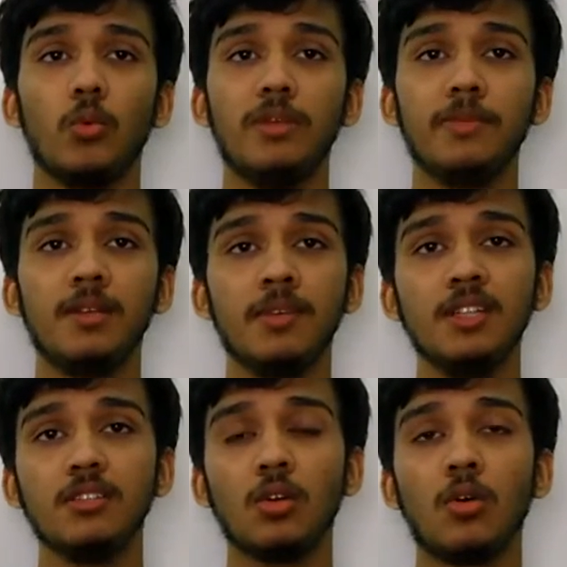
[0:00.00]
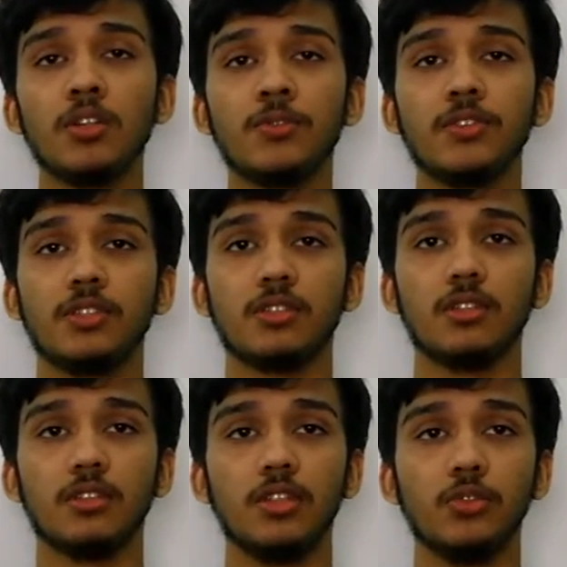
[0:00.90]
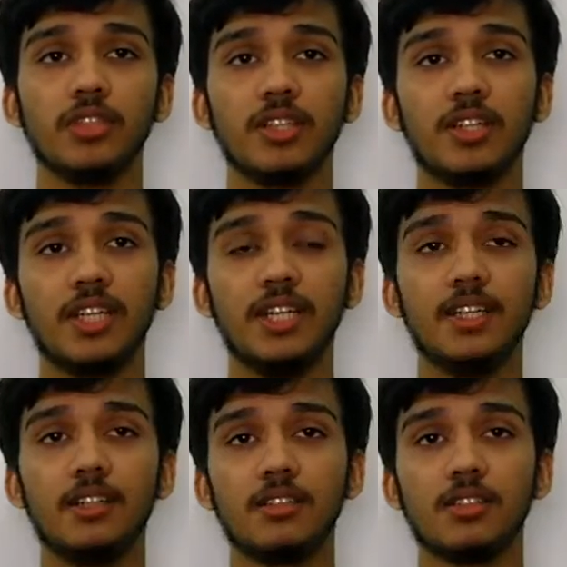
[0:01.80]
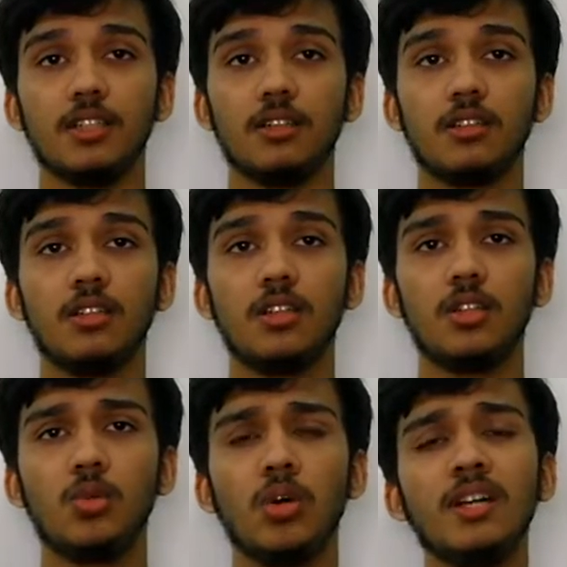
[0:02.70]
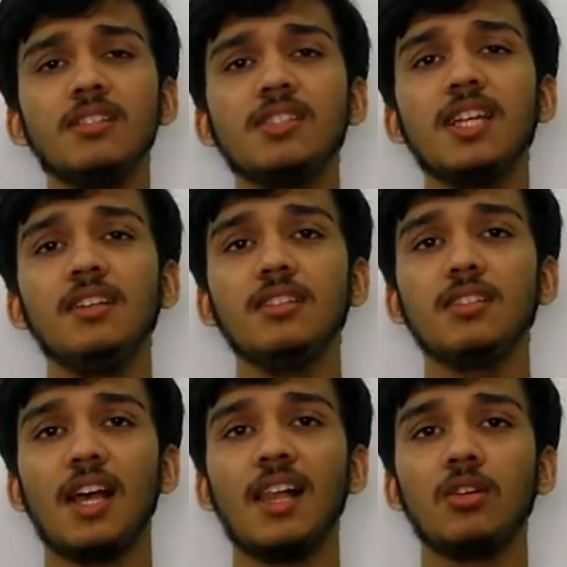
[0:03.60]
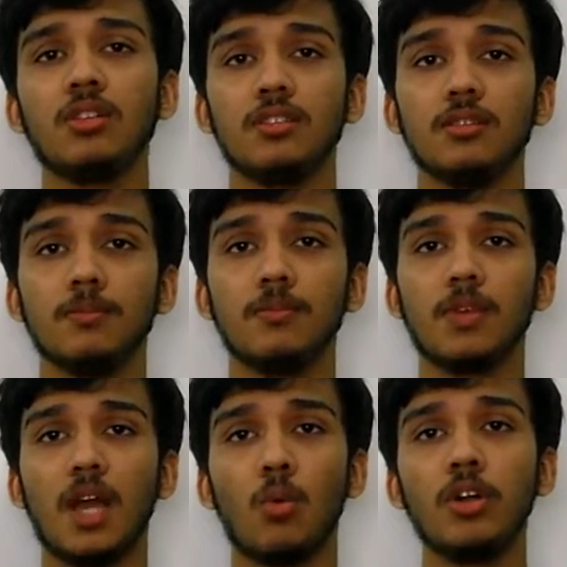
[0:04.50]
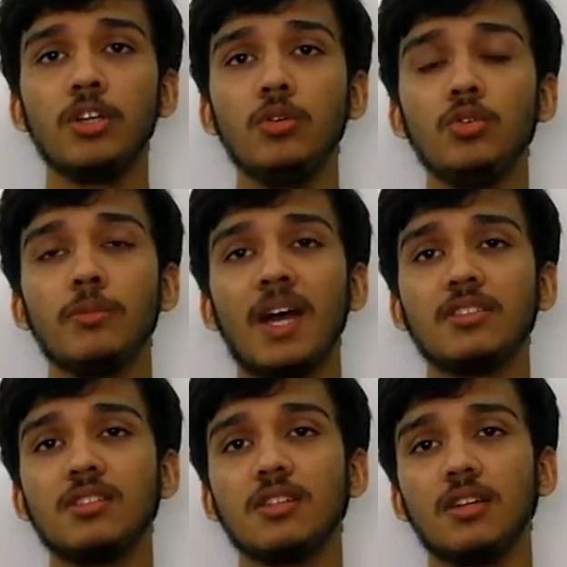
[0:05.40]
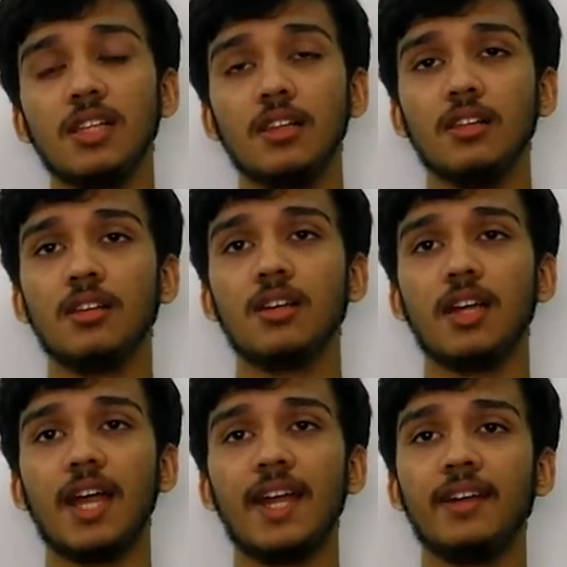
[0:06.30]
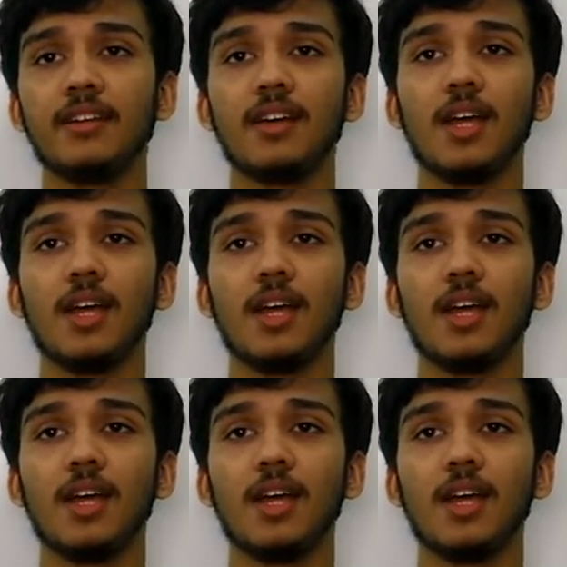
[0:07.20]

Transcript: We minimize the cost function using gradient descent. To understand this algorithm, I want you to imagine a hill, and